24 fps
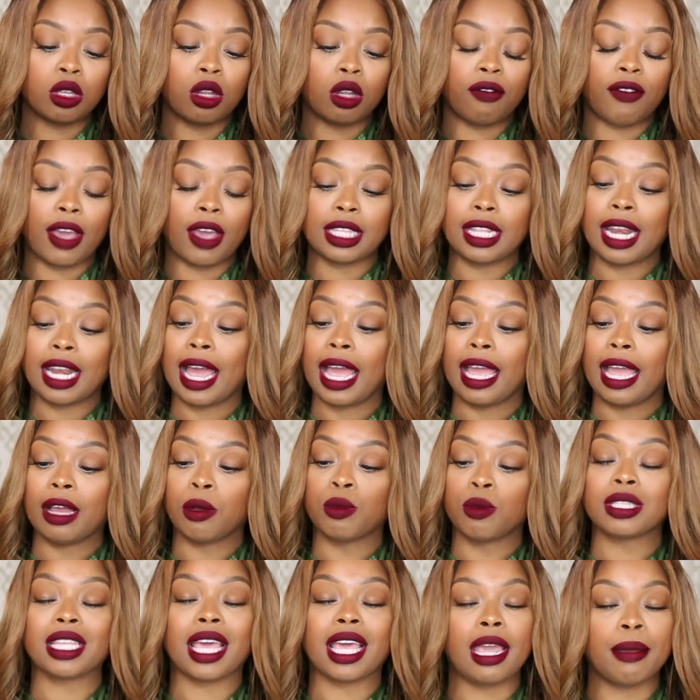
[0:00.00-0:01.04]
So the fact that
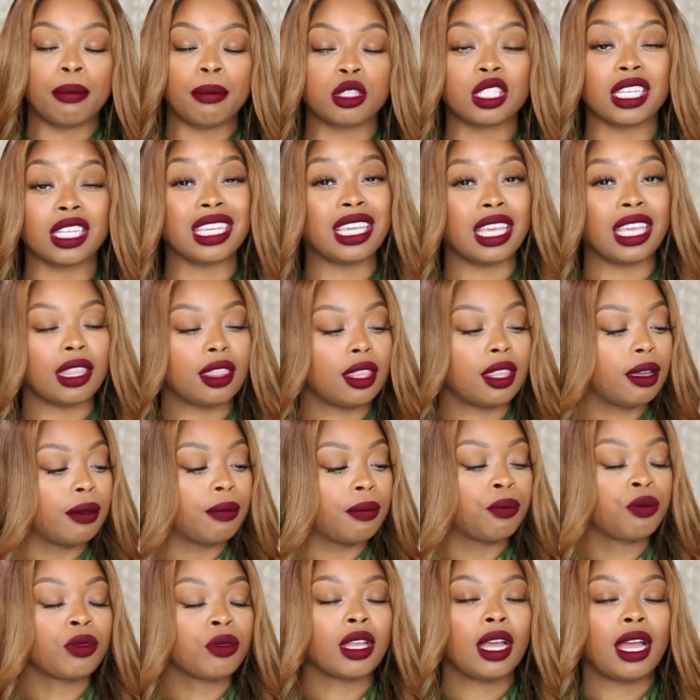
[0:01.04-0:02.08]
I was able to get
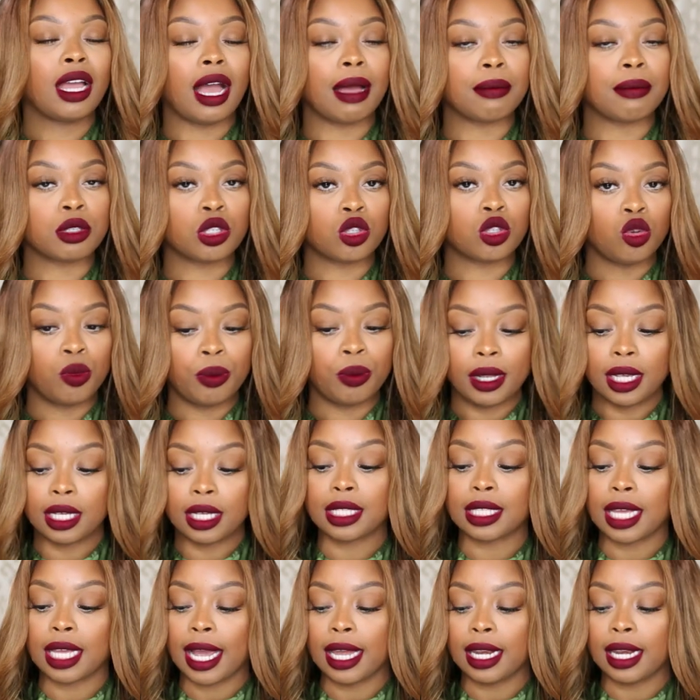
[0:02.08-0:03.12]
them, I'm super
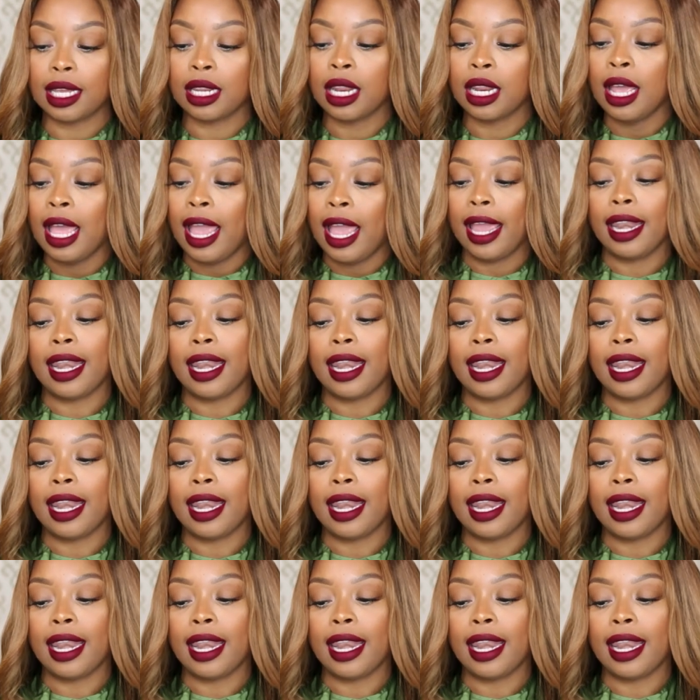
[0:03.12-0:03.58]
excited.